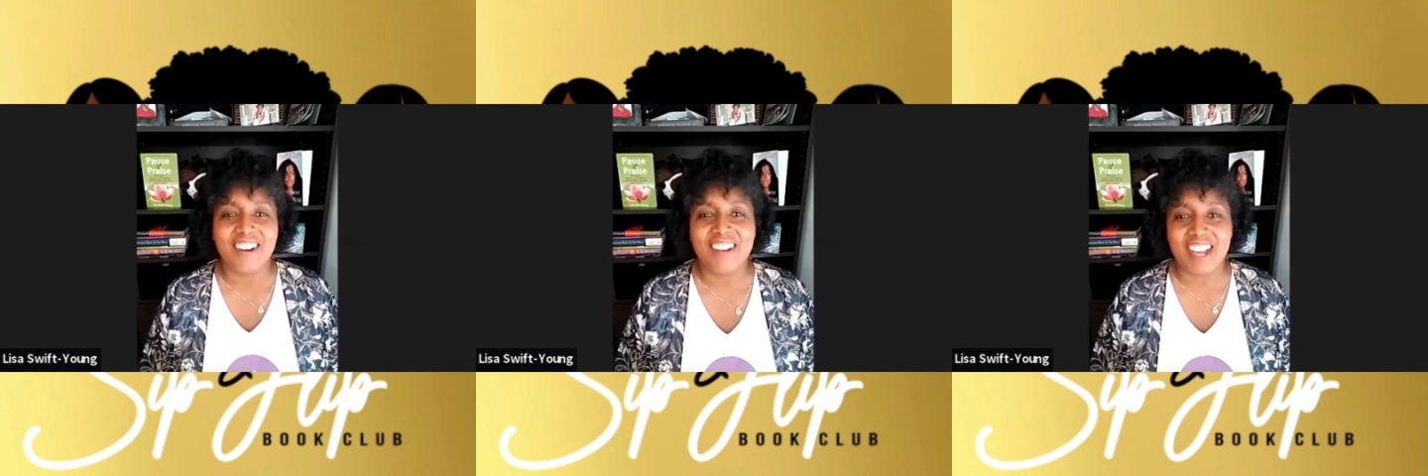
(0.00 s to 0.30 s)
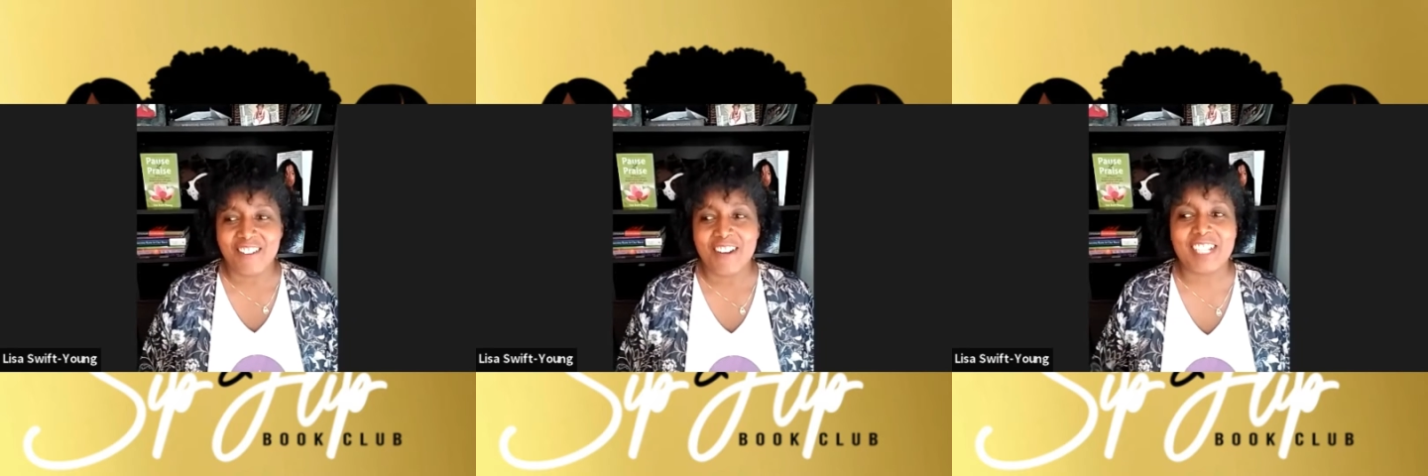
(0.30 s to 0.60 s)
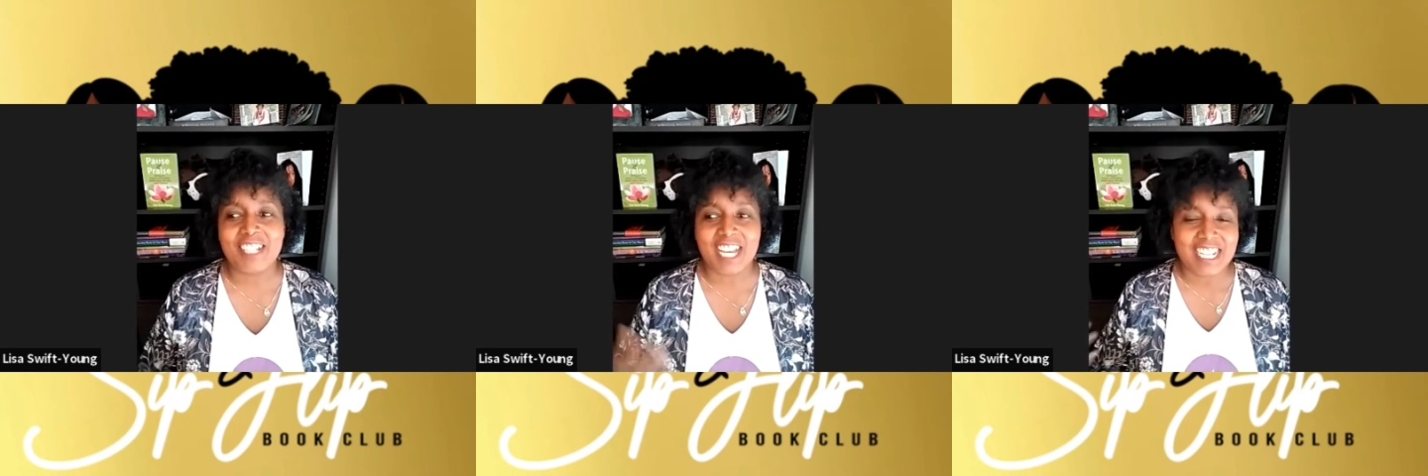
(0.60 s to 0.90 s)
okay, well, I'm
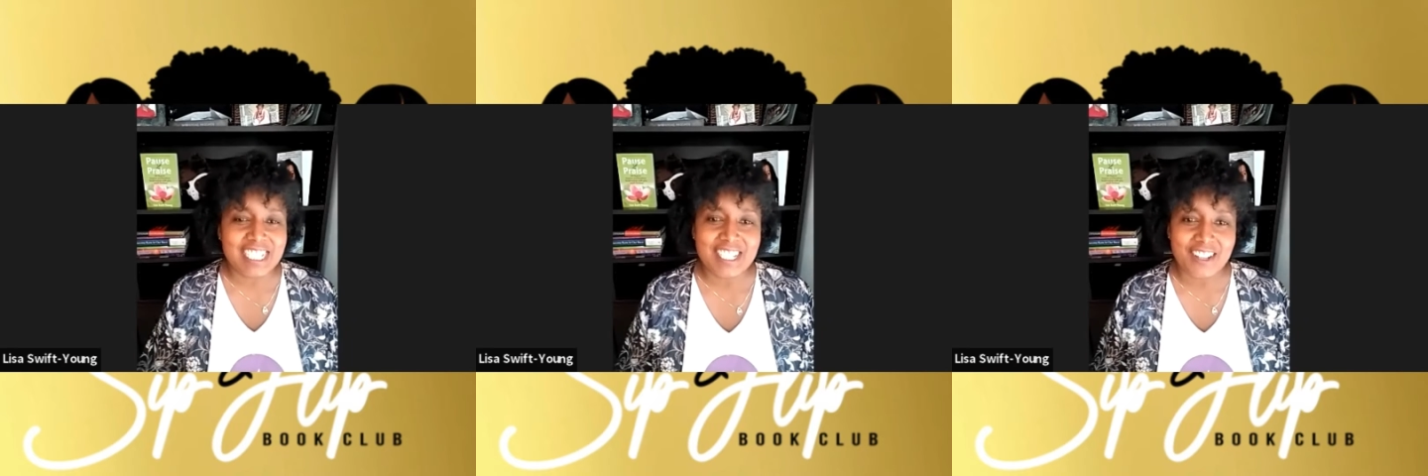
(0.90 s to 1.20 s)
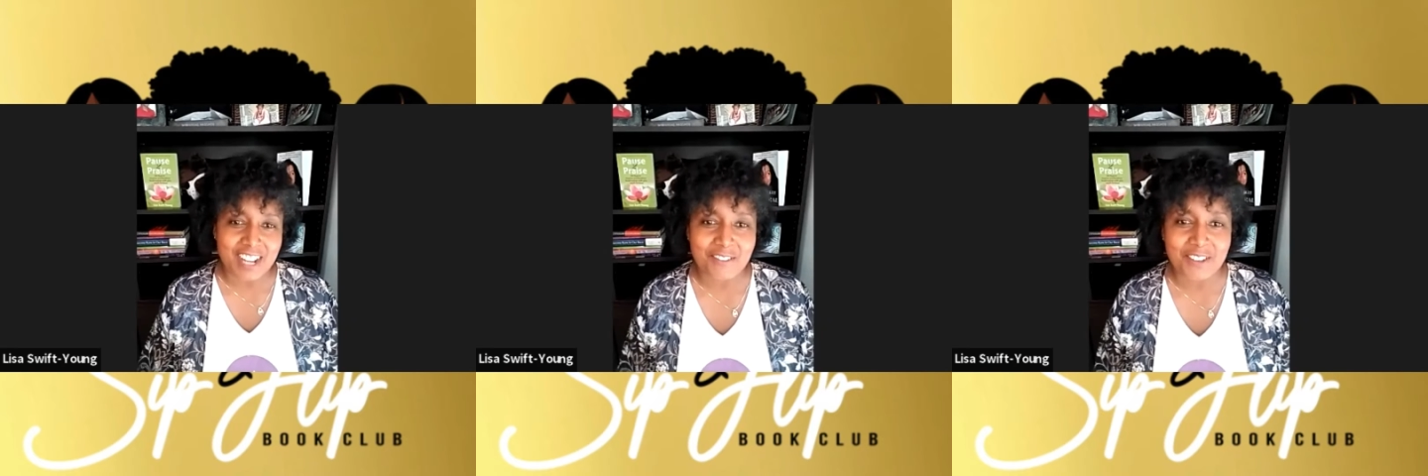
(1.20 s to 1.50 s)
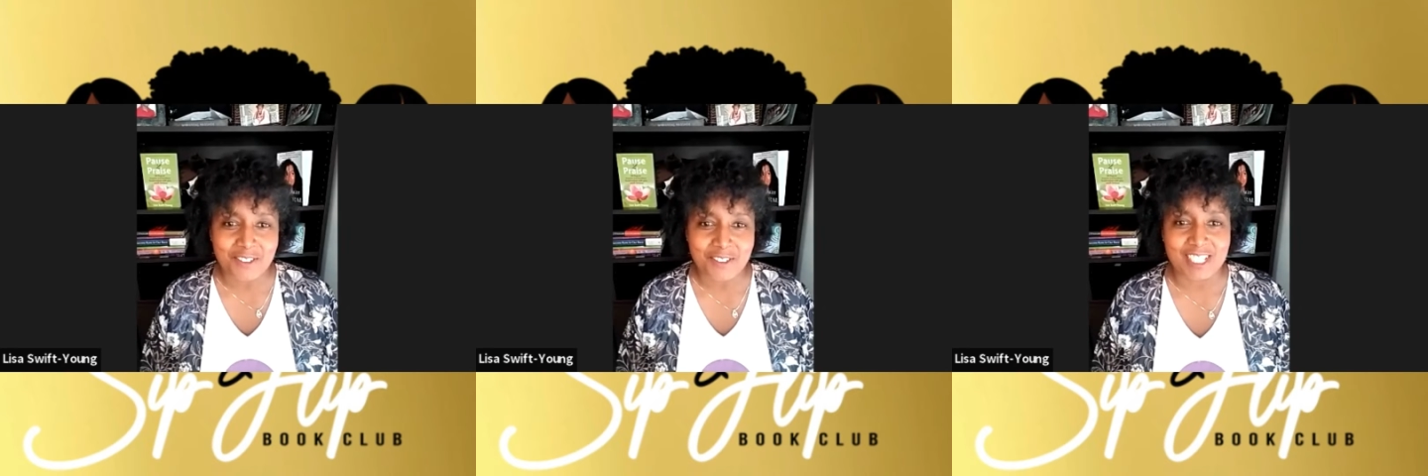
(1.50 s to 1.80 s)
glad I didn't know that
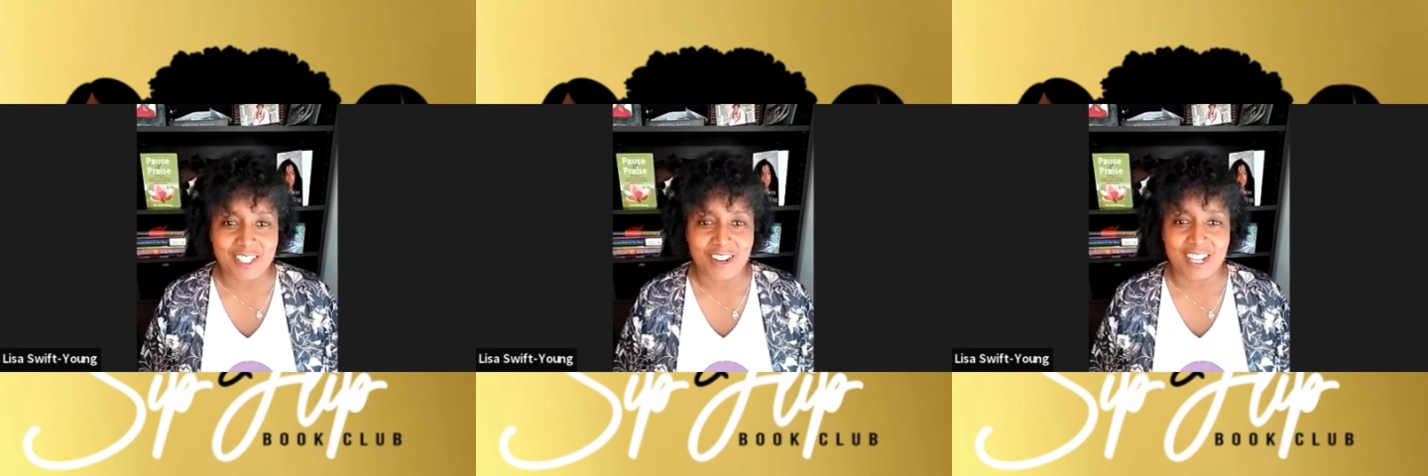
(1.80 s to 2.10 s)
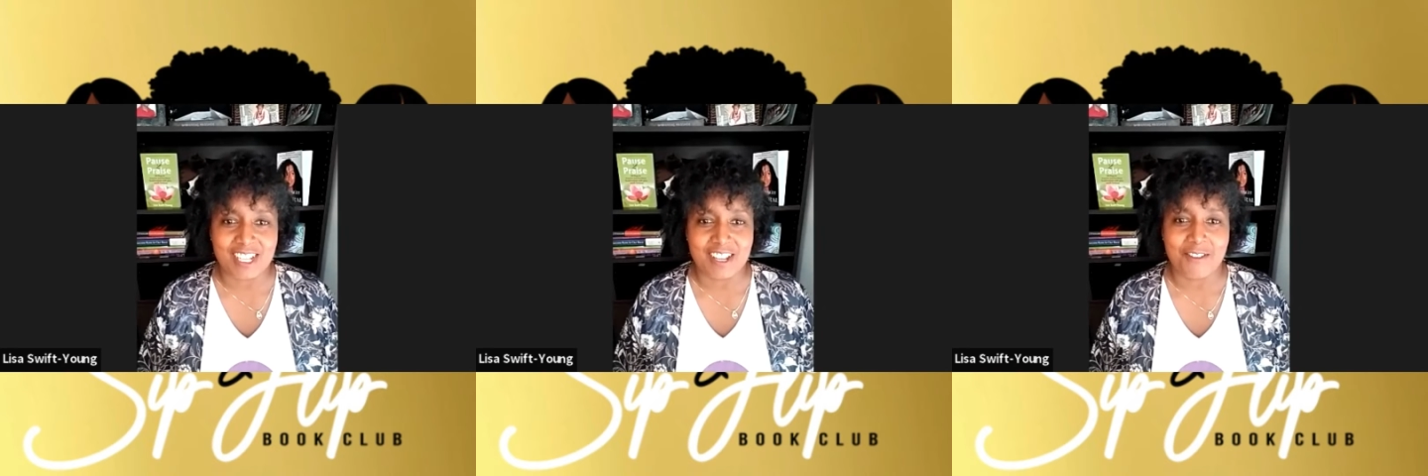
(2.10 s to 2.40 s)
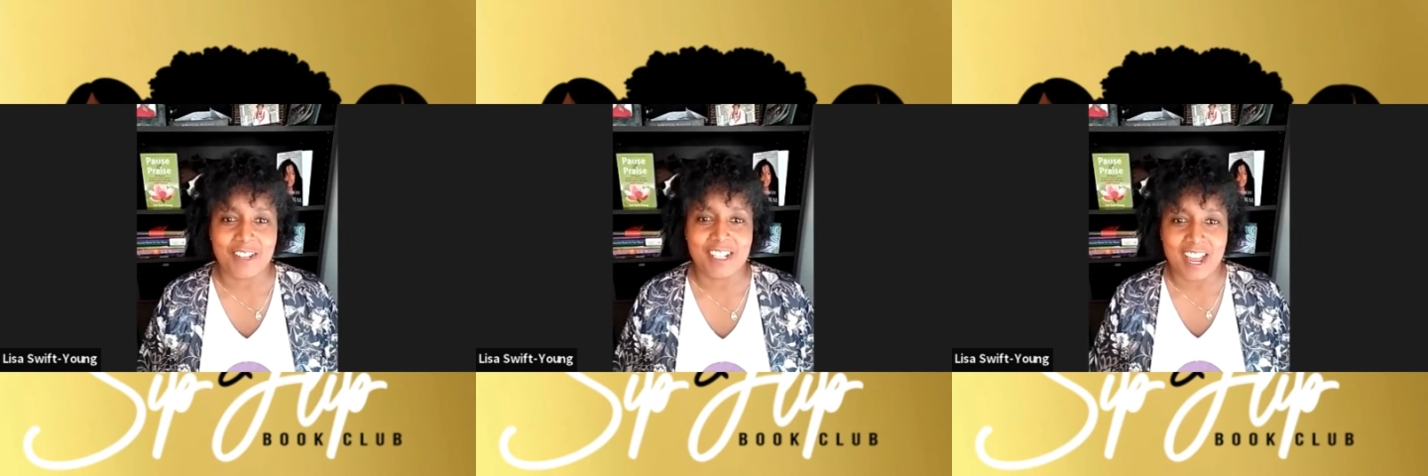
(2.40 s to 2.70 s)
before I started, because I
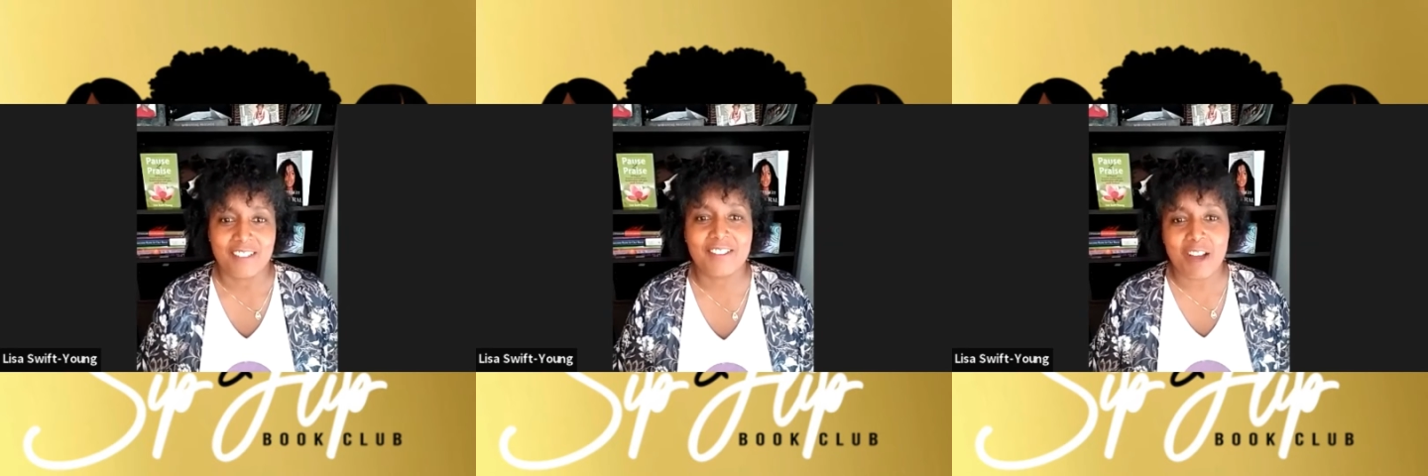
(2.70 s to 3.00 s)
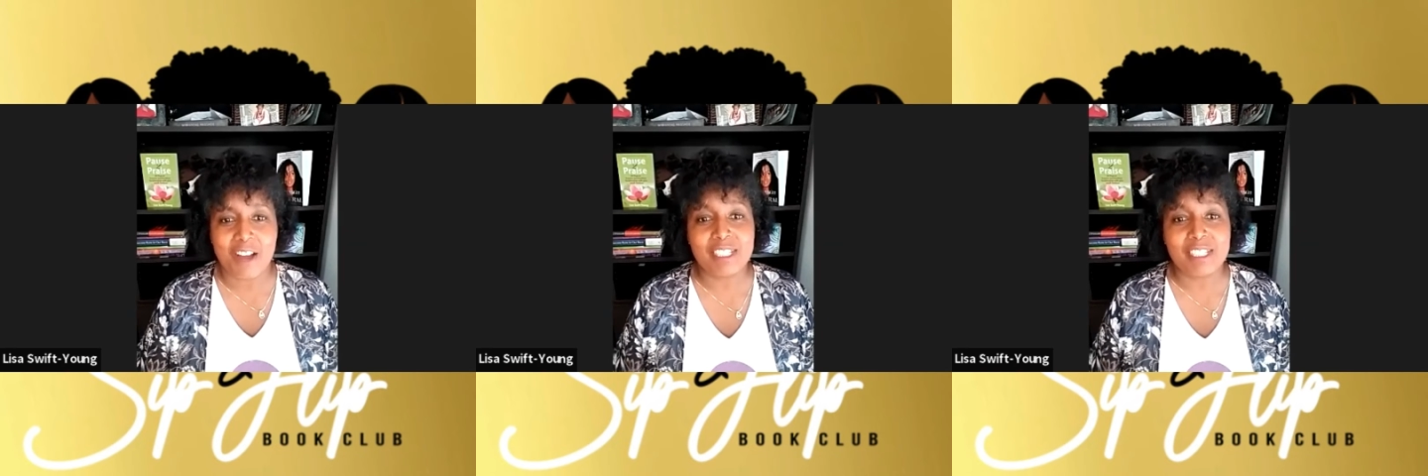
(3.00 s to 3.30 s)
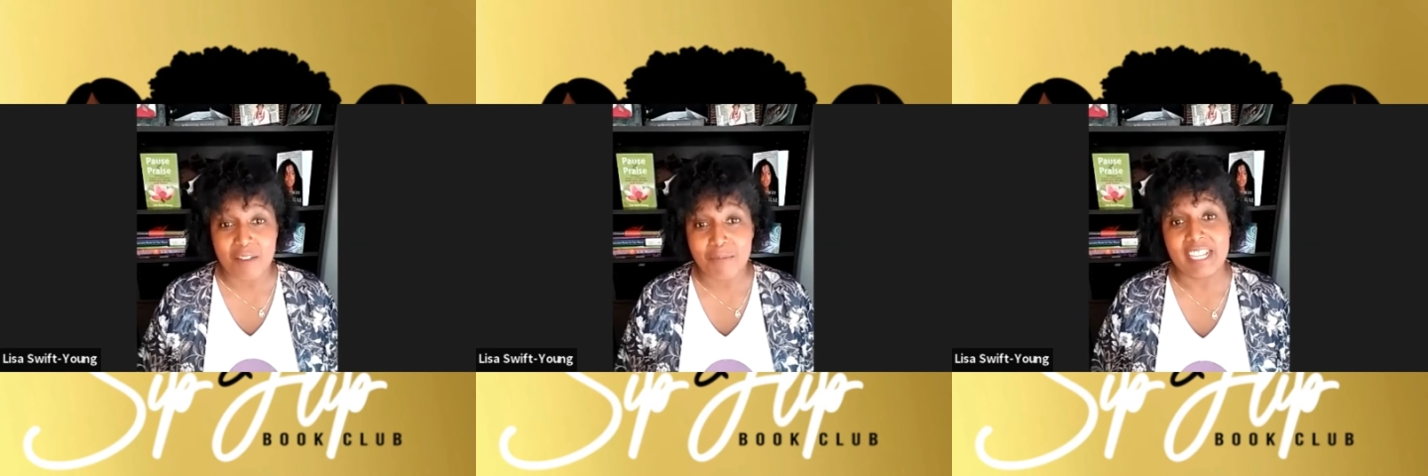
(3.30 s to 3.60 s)
would not have, that was
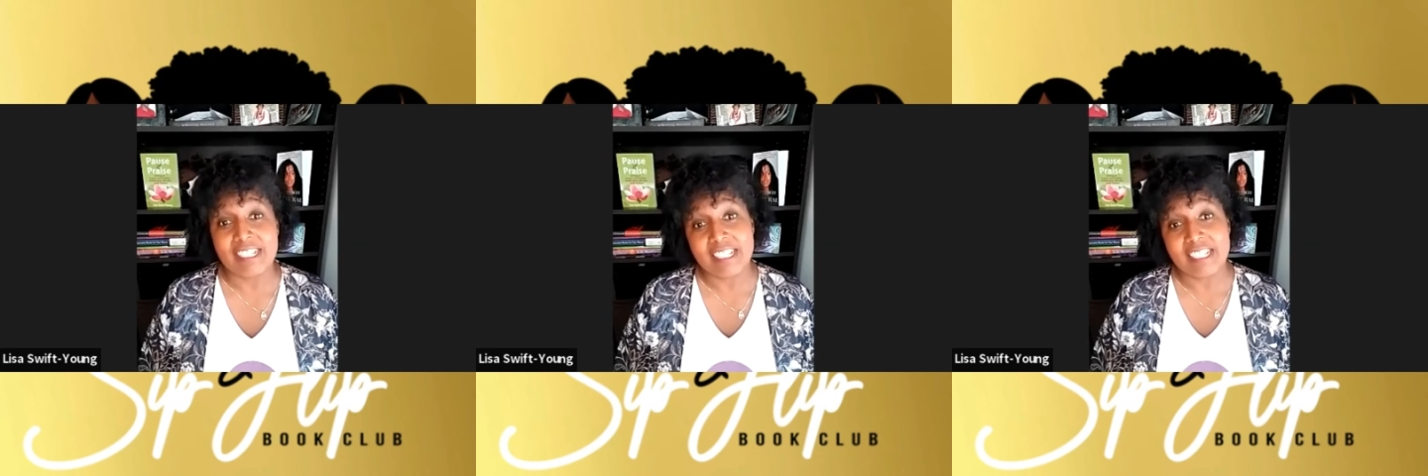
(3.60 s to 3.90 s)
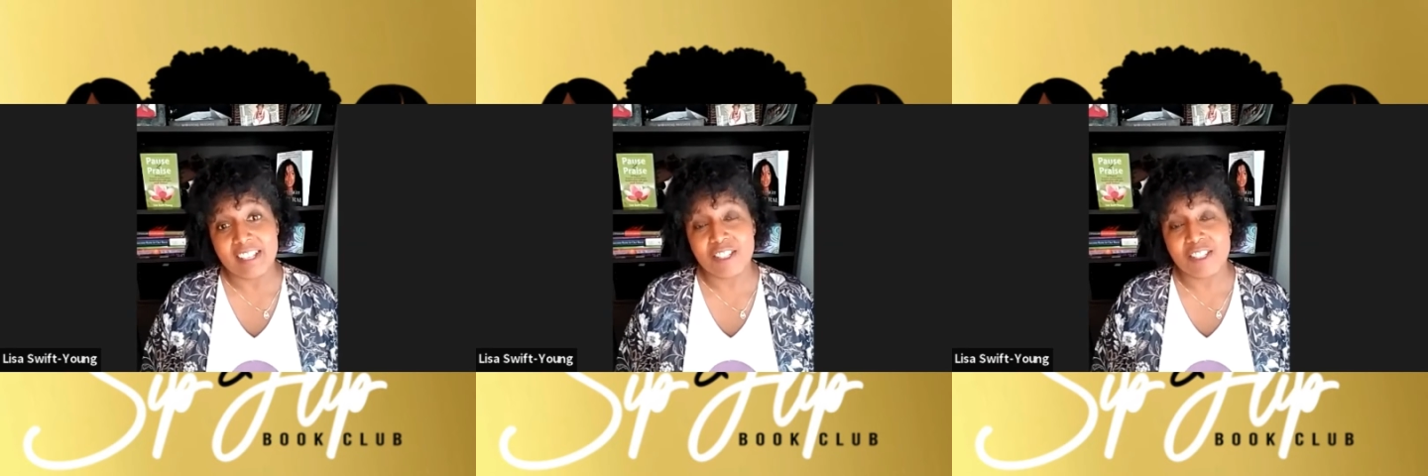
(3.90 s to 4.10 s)
not my intent.